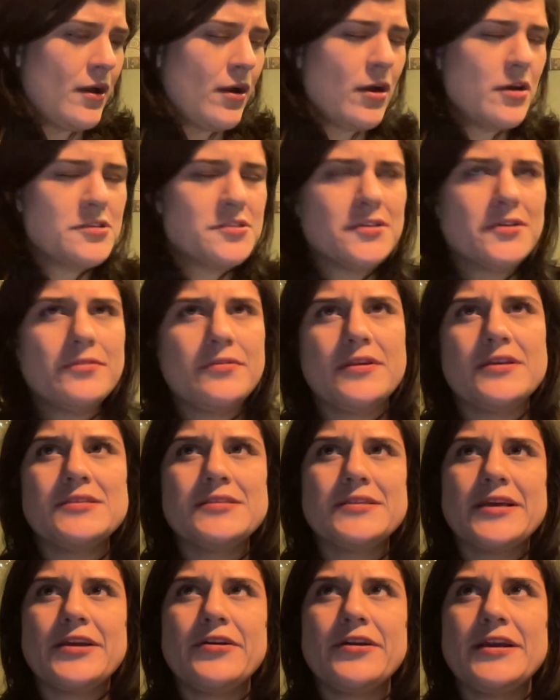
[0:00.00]
Also, these
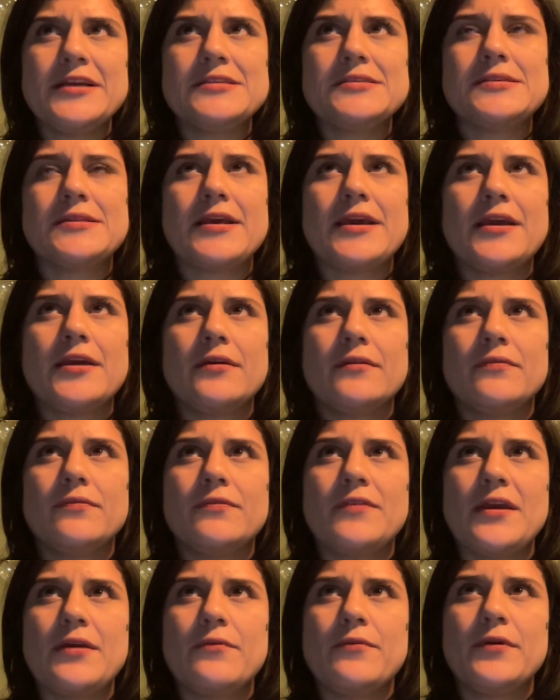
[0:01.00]
theories,
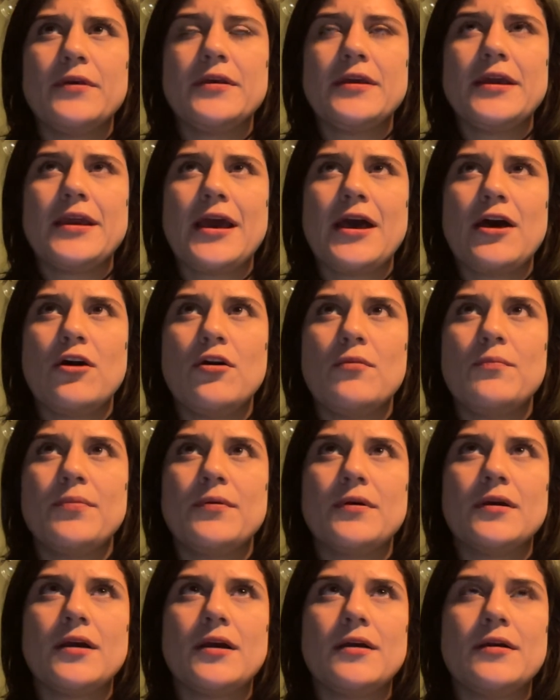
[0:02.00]
they really help
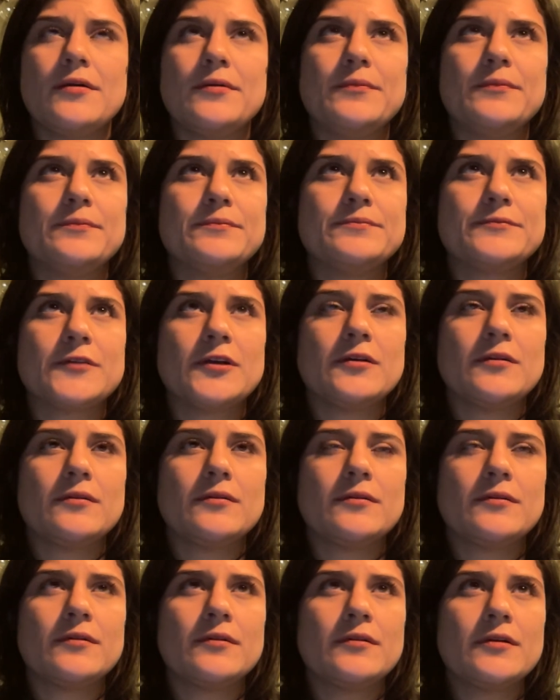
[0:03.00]

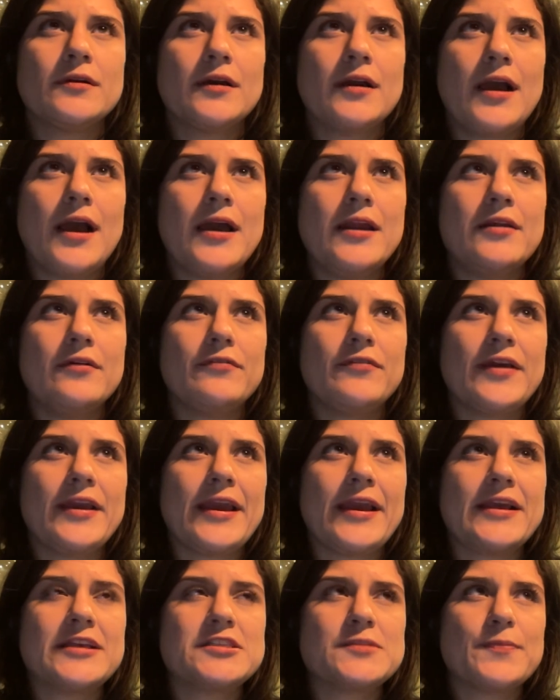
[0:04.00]
kind of like
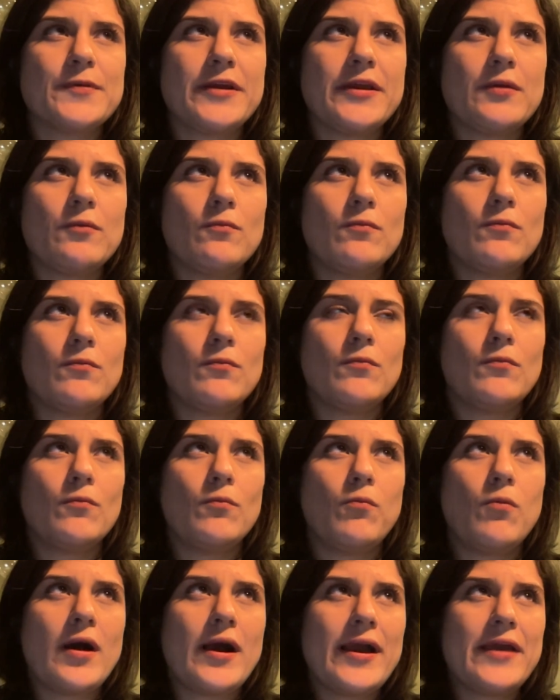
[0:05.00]
explain
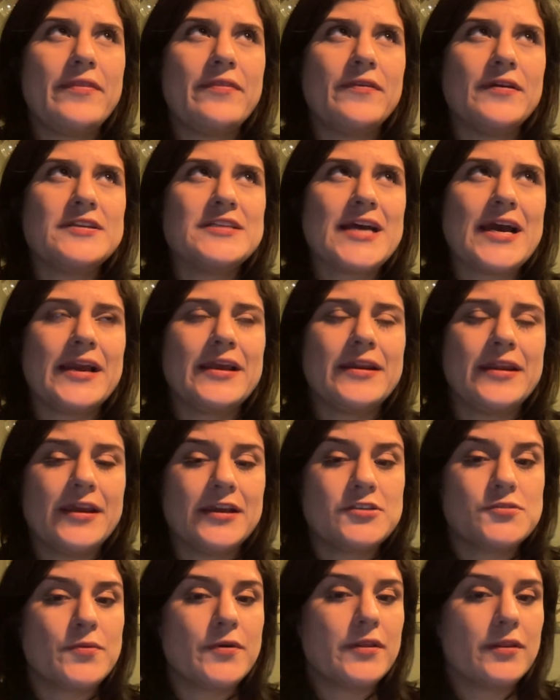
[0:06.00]
why the
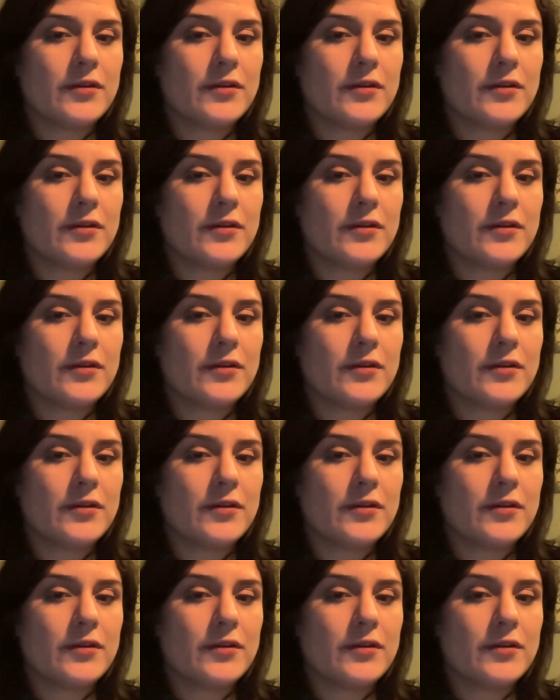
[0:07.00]
techniques we